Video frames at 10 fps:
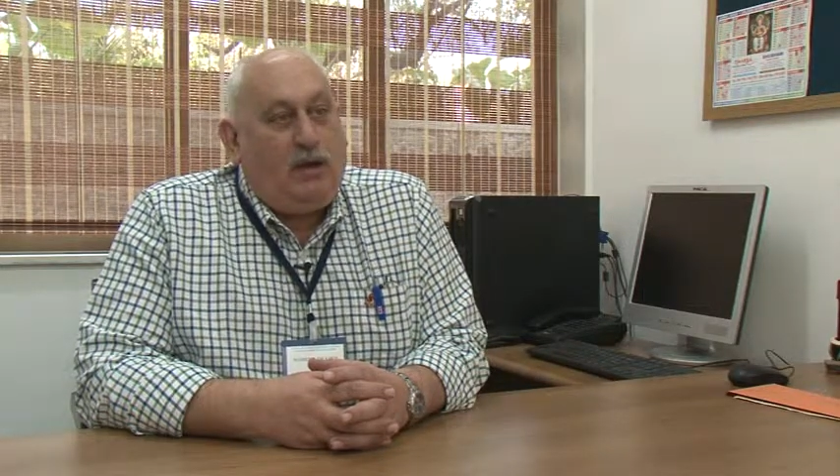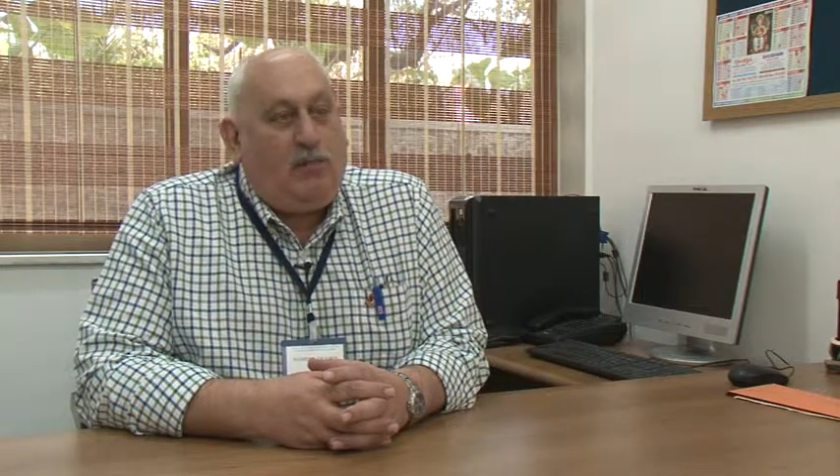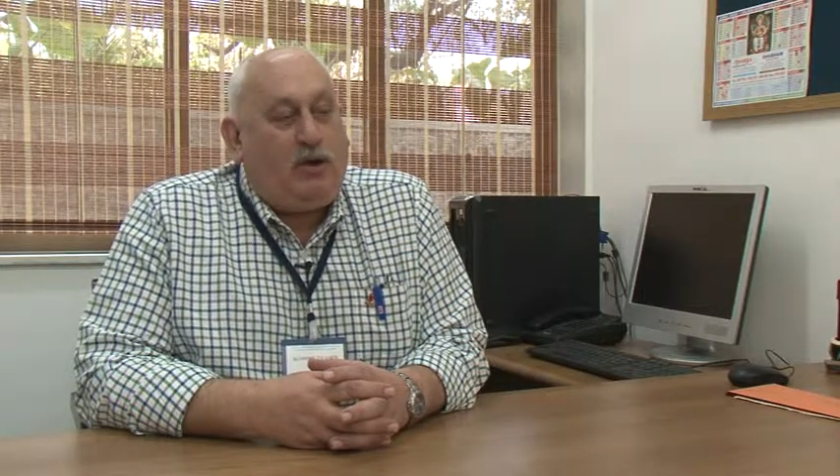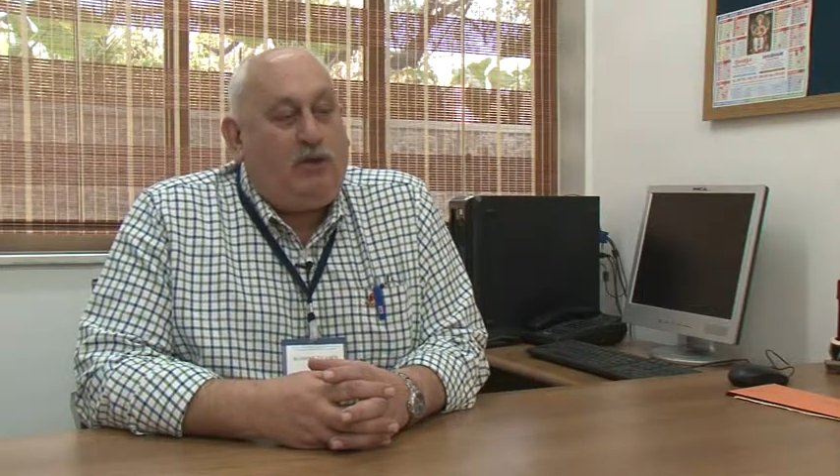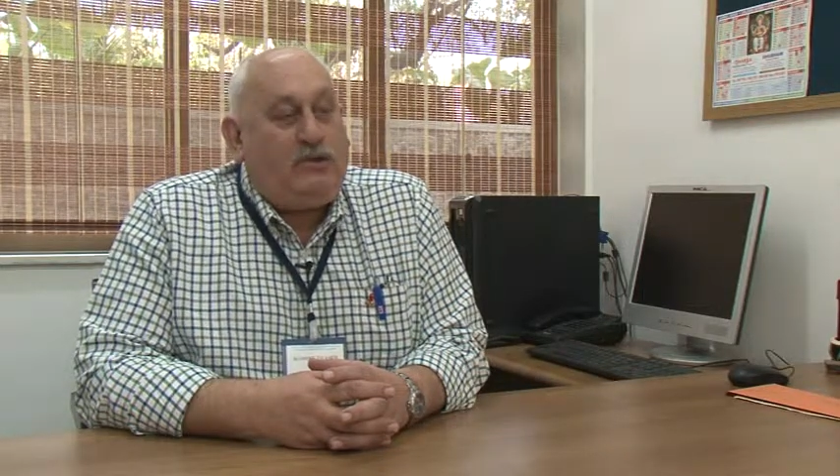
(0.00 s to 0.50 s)

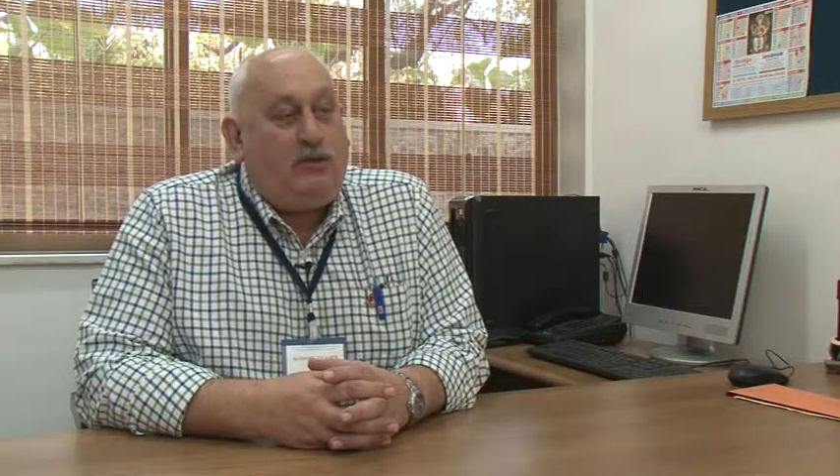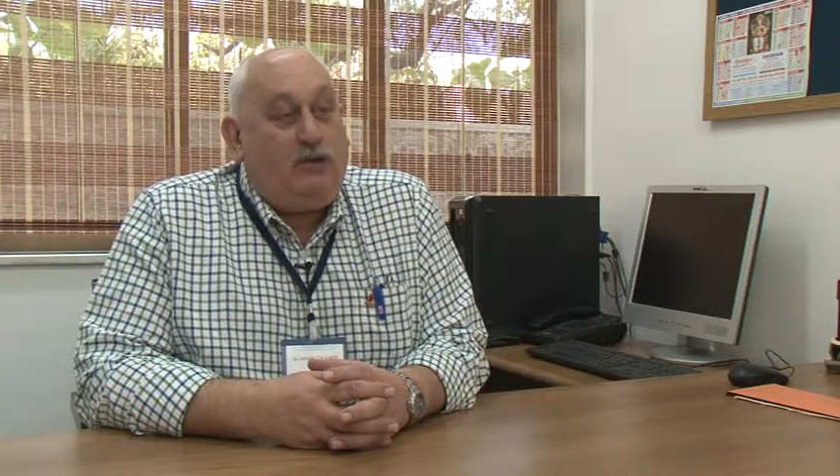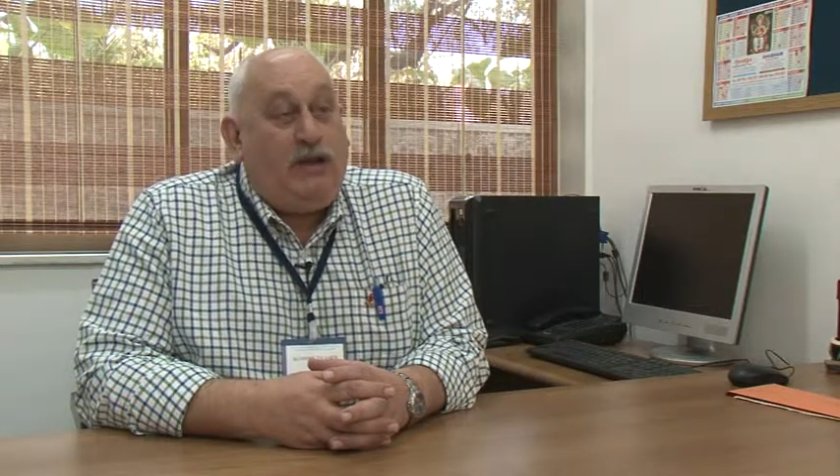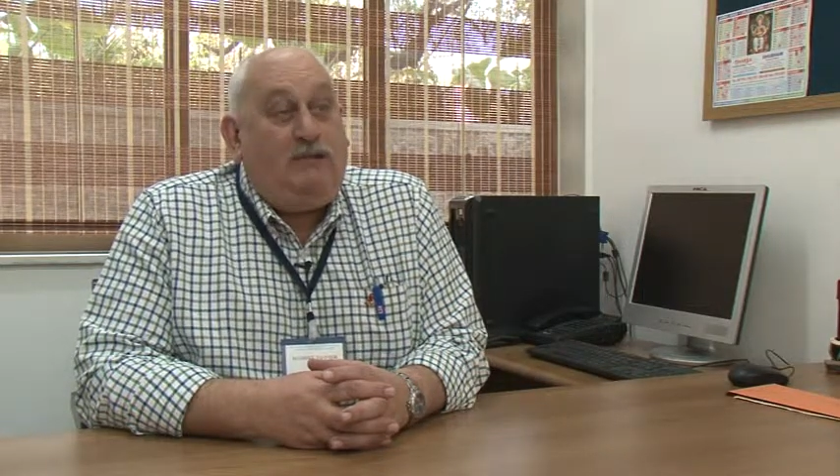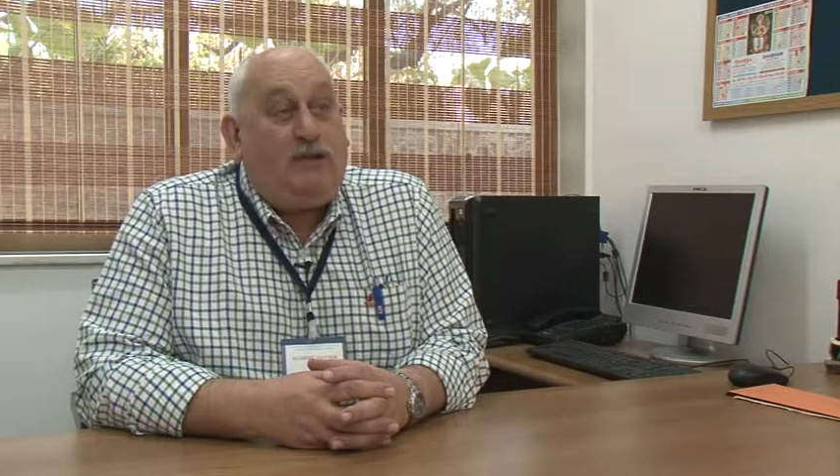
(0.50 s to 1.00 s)
because it will
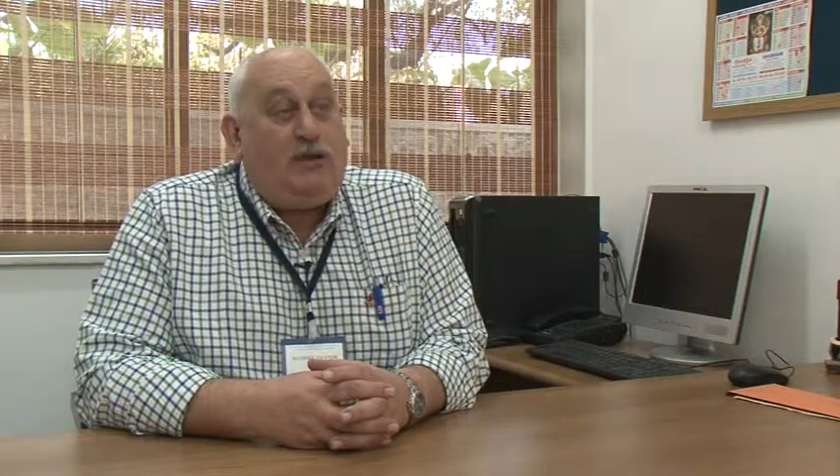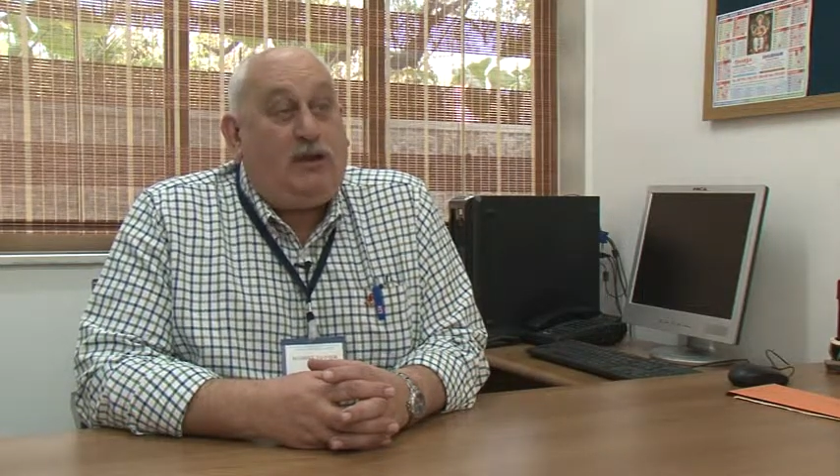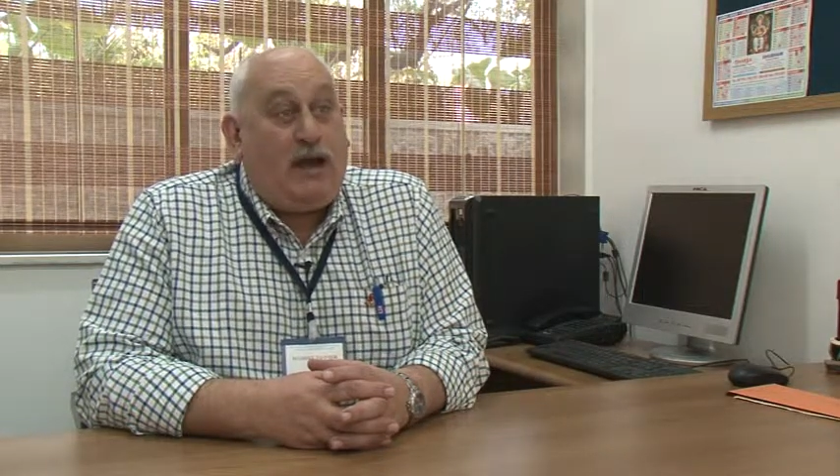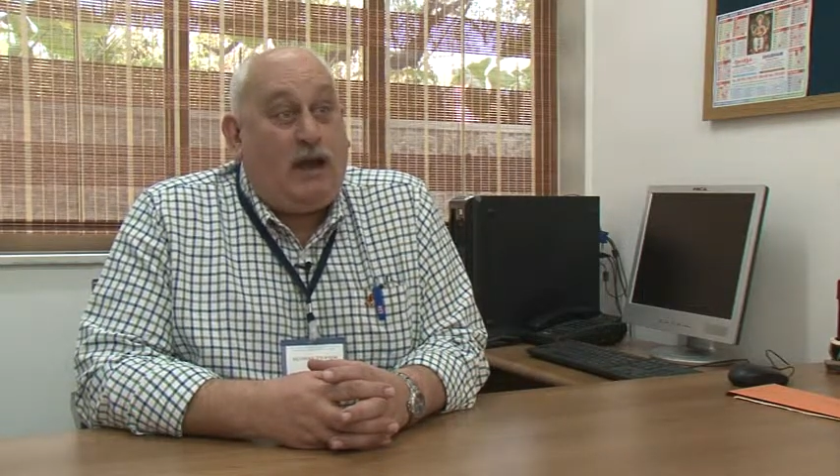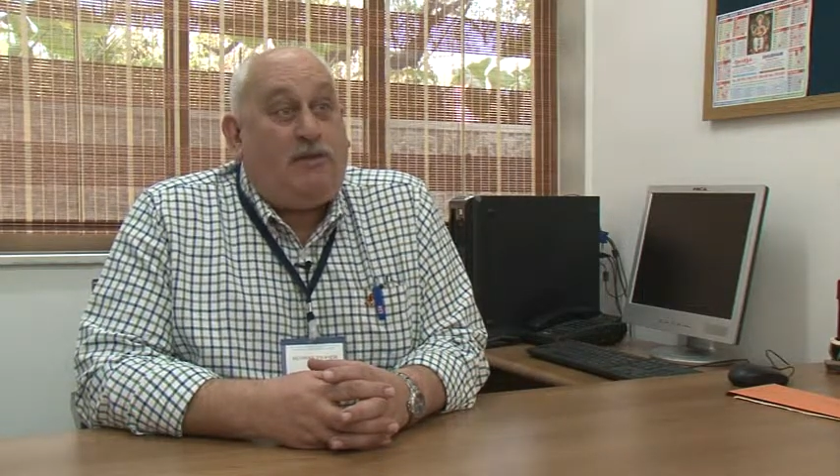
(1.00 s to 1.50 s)
give you
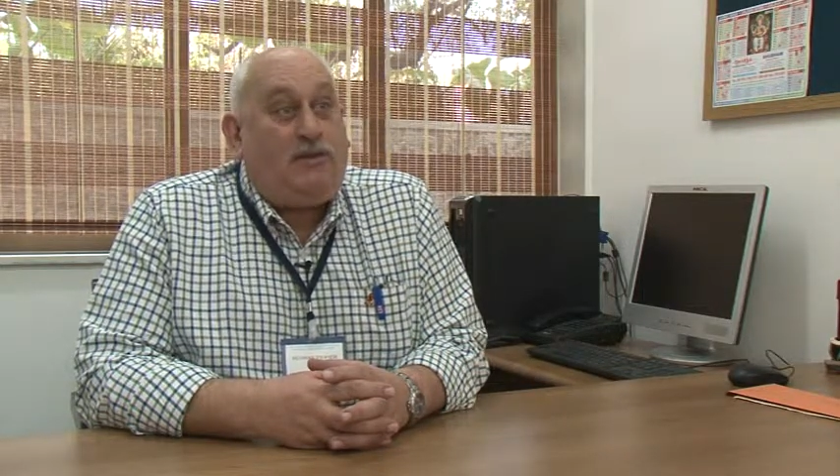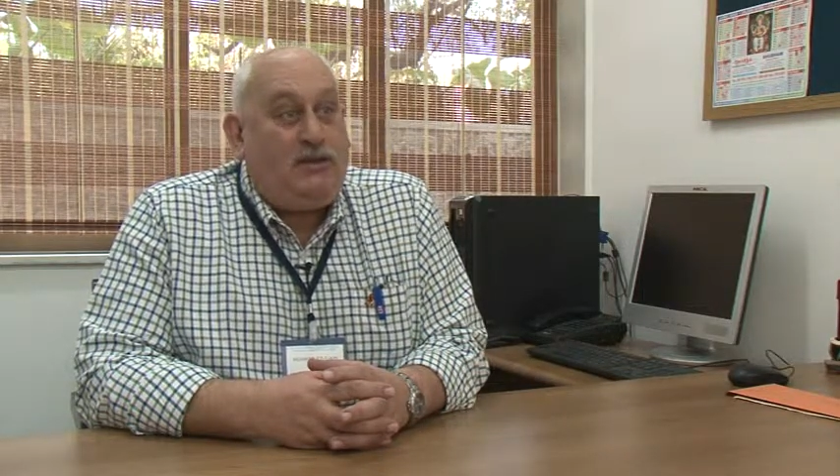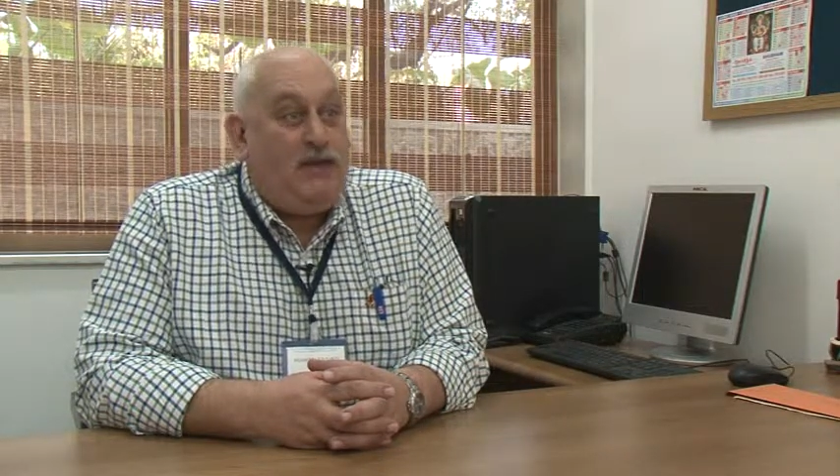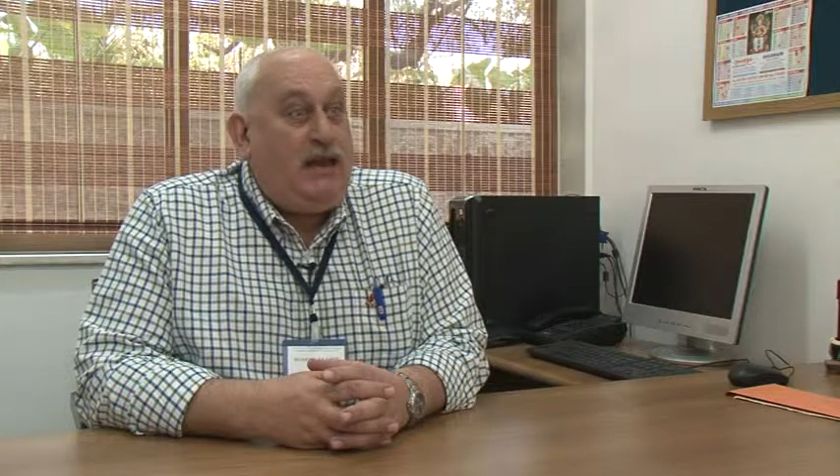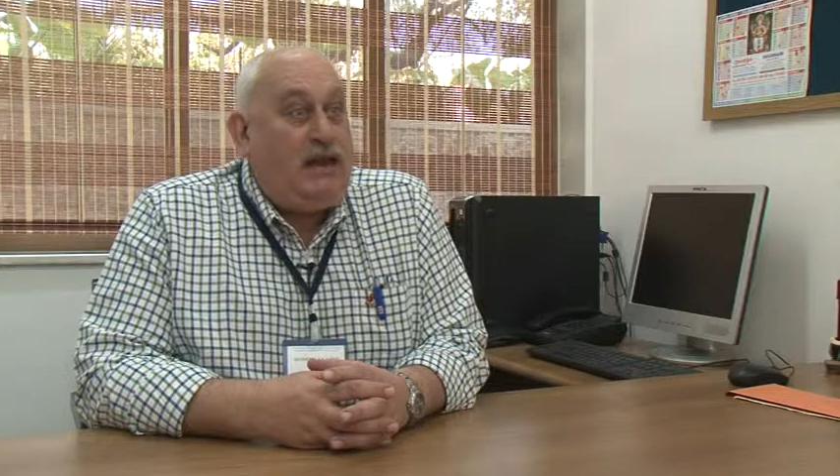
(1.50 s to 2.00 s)
an
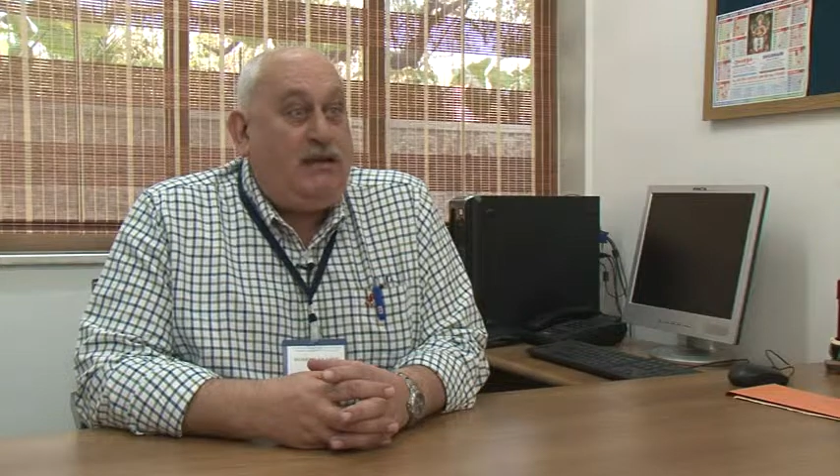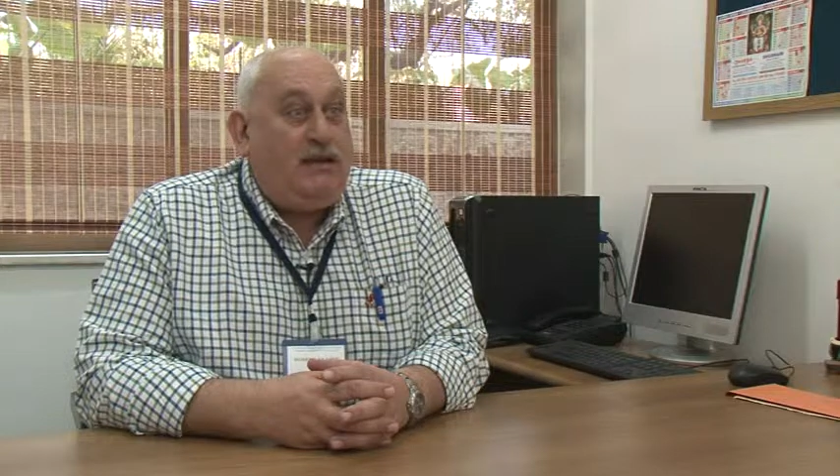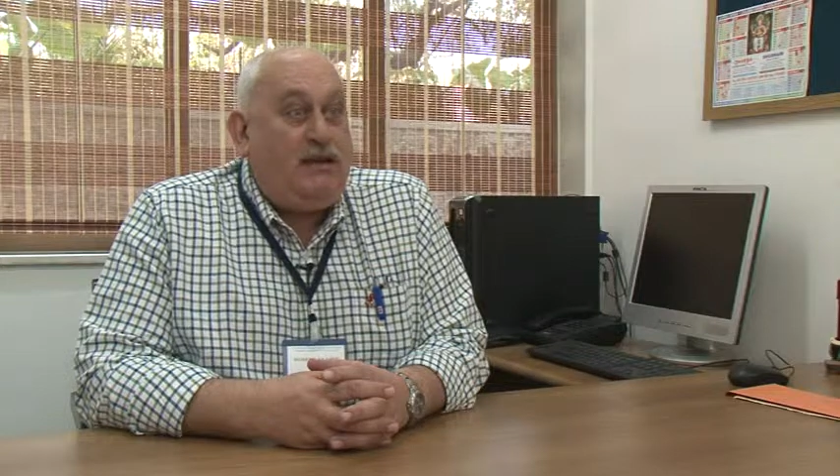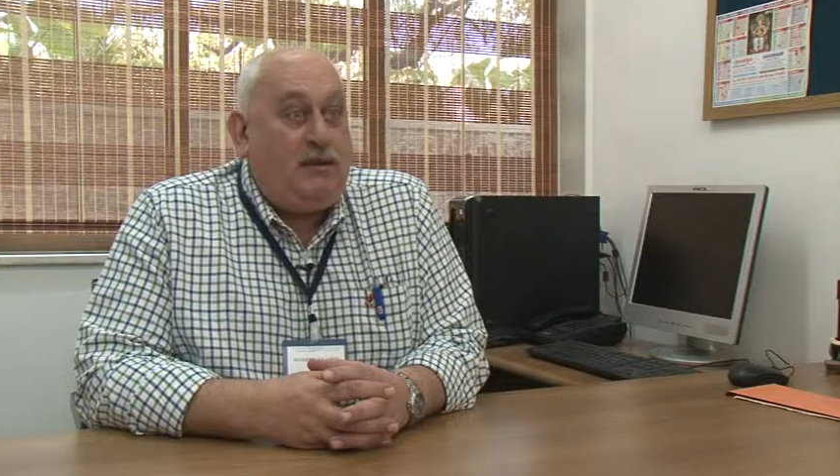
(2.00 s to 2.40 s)
up-to-date